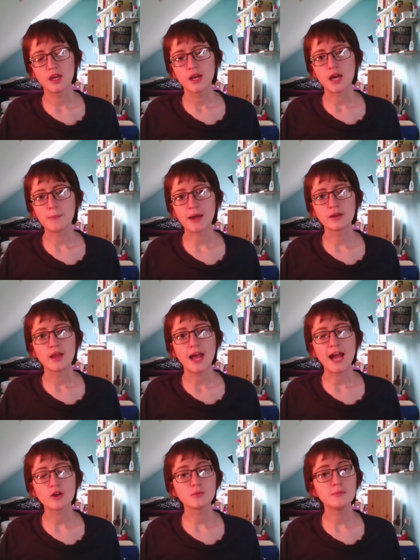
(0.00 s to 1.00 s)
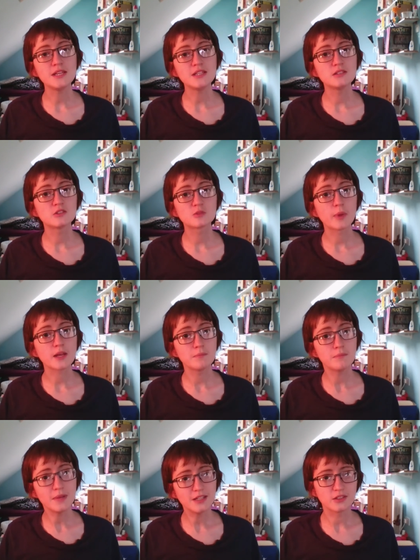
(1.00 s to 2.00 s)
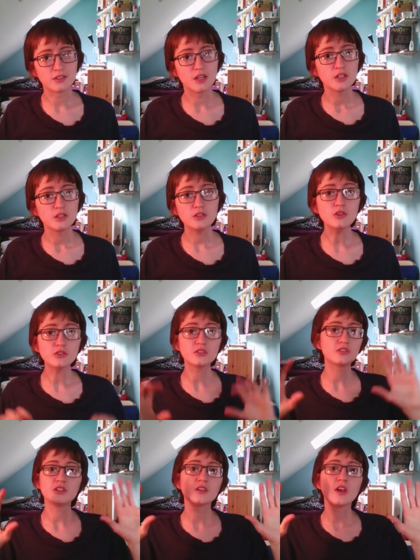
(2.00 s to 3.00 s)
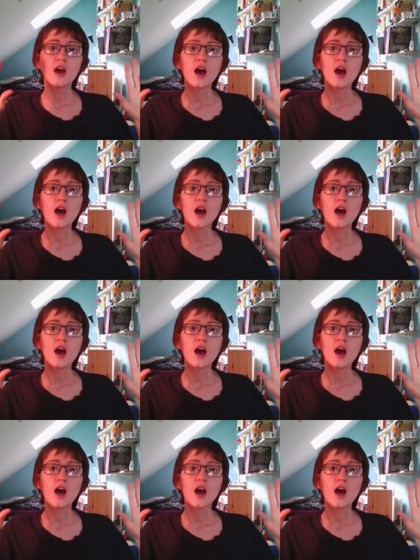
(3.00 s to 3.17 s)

about how comedian Spike Milligan uses these